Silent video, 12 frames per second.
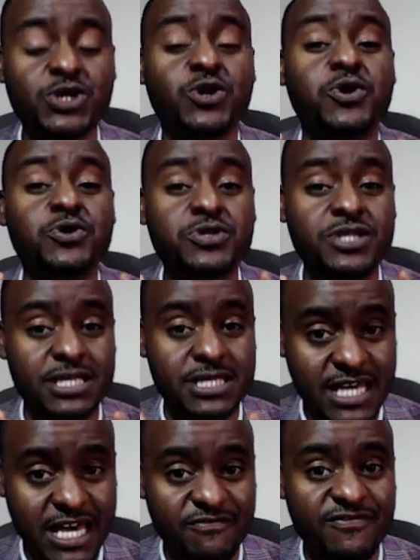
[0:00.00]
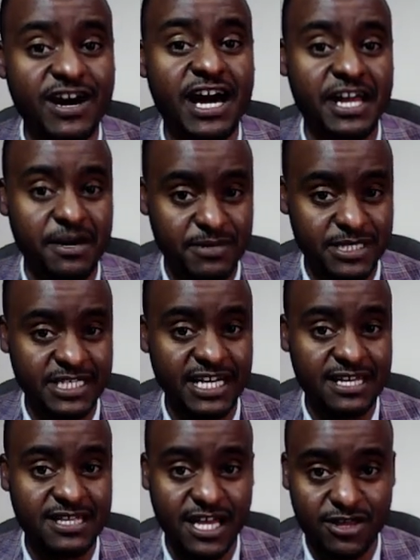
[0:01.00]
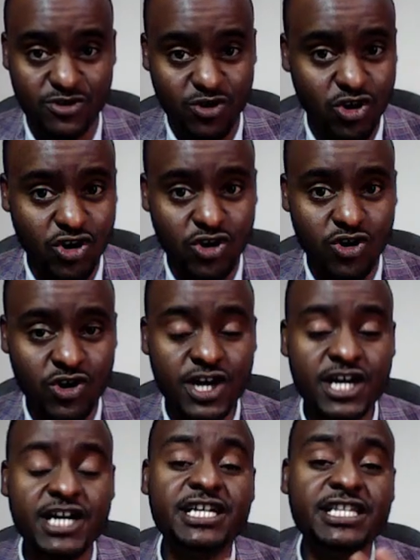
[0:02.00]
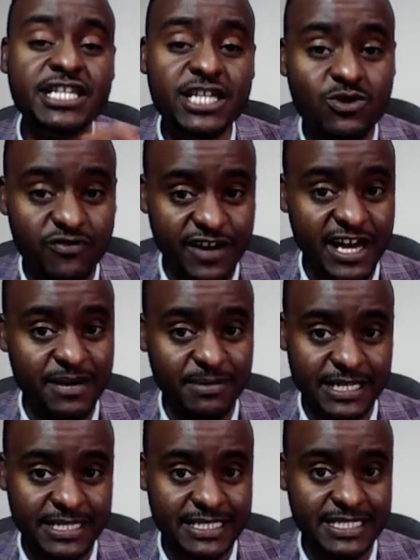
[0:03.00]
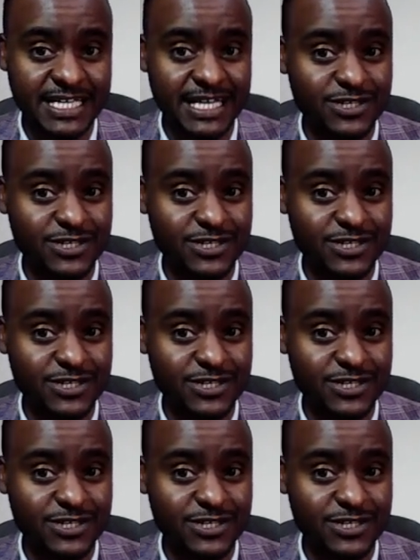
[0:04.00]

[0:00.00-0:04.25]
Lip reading: on the same variables and there is no new variable in this case.